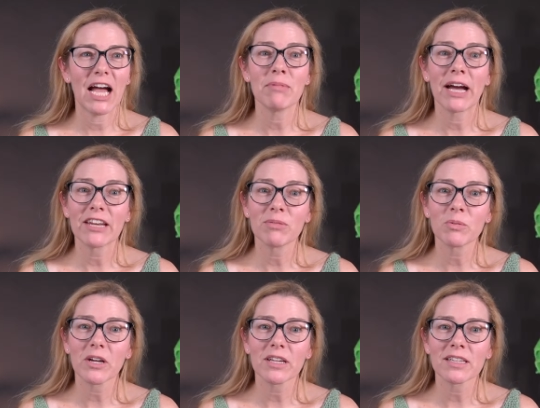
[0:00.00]
might have been
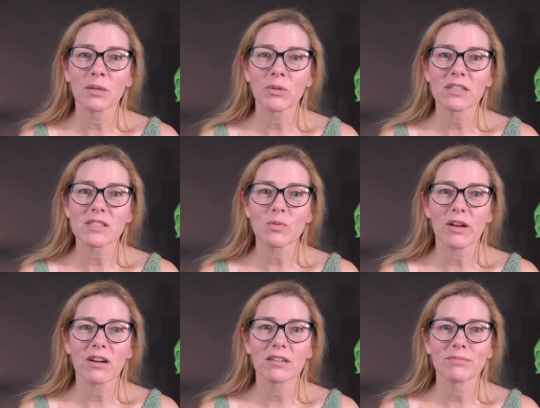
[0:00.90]
wearing a number knit
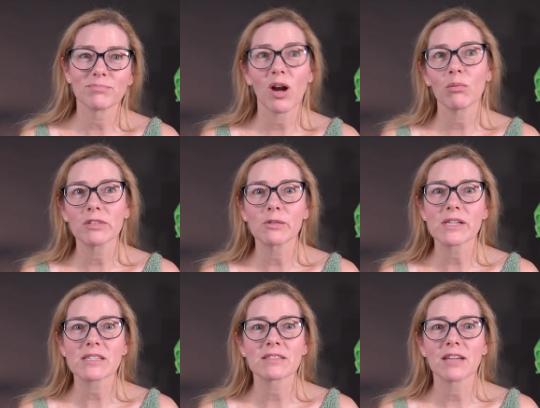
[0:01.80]
sweater. Probably
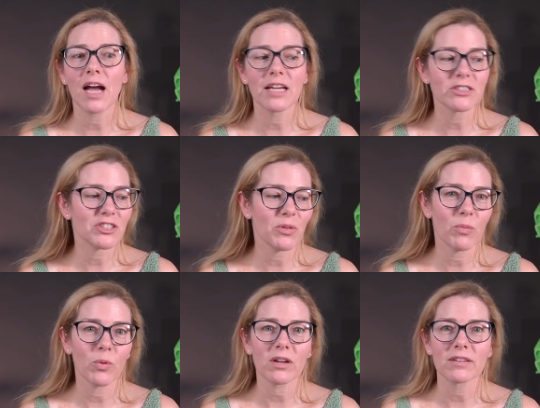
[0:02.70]
wasn't. I just showed the
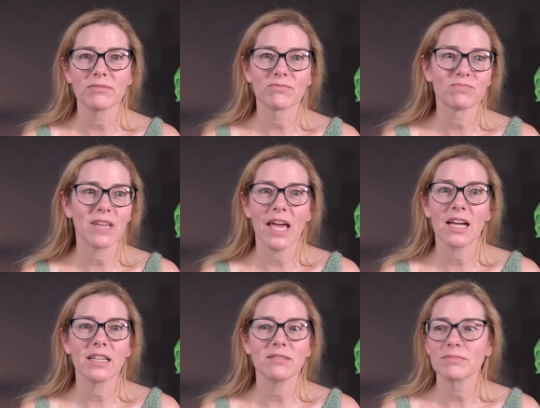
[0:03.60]
book. And
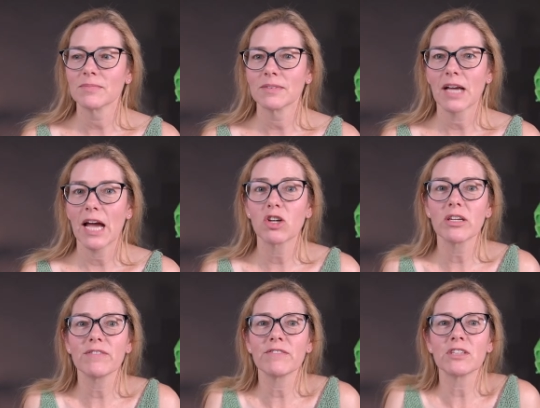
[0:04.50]
I could
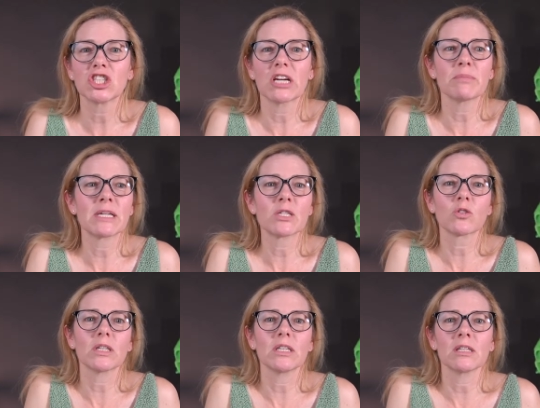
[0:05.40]
have even shared my
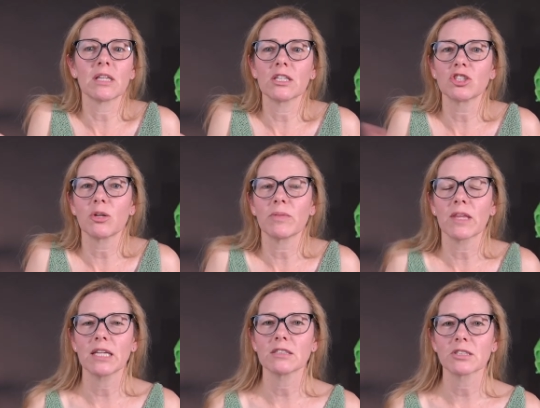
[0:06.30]
screen and like showed that
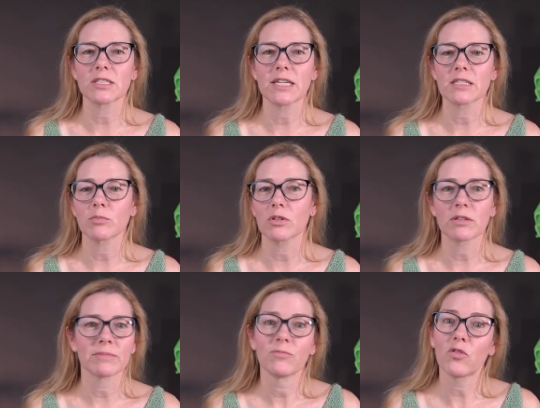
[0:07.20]
I digitized the
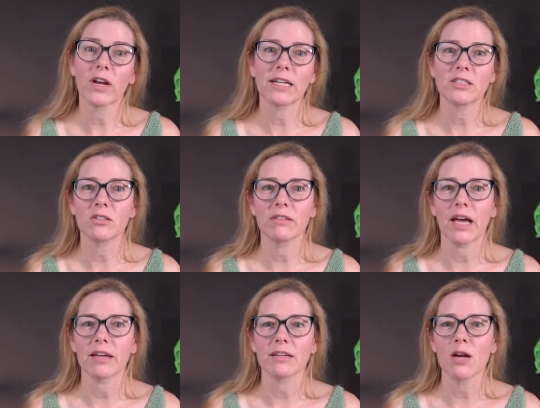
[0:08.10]
book. Forgot to do
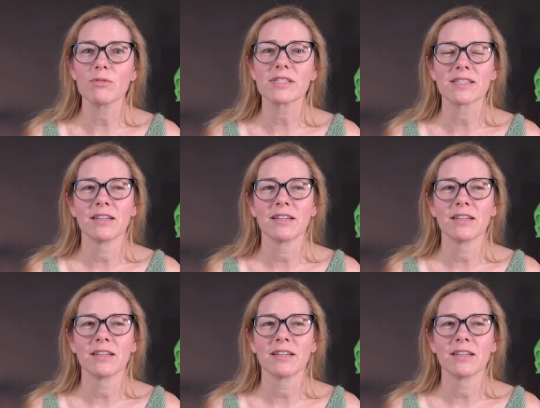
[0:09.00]
that. I was